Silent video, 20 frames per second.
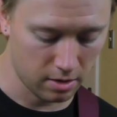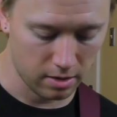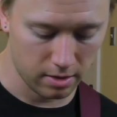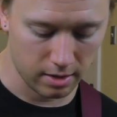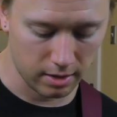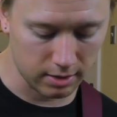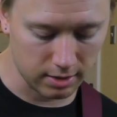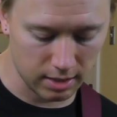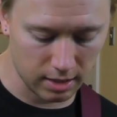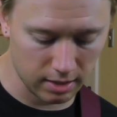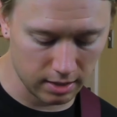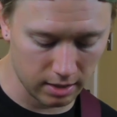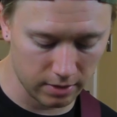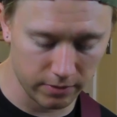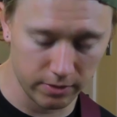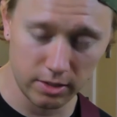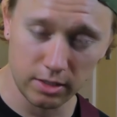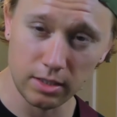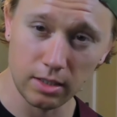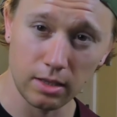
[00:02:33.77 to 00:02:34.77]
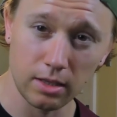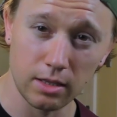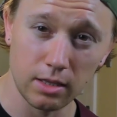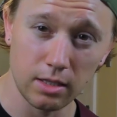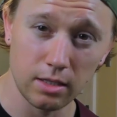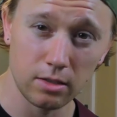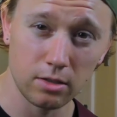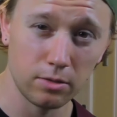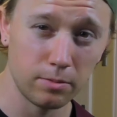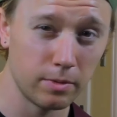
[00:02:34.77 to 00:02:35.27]
That's going to give us a
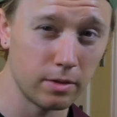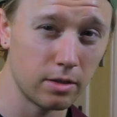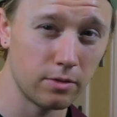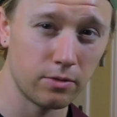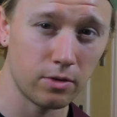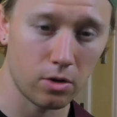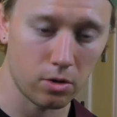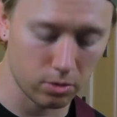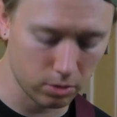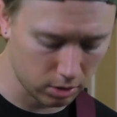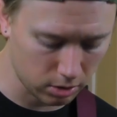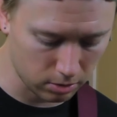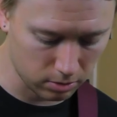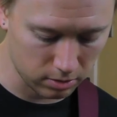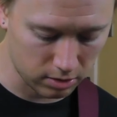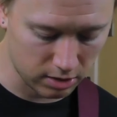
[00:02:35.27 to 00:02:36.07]
little bit of a whole tone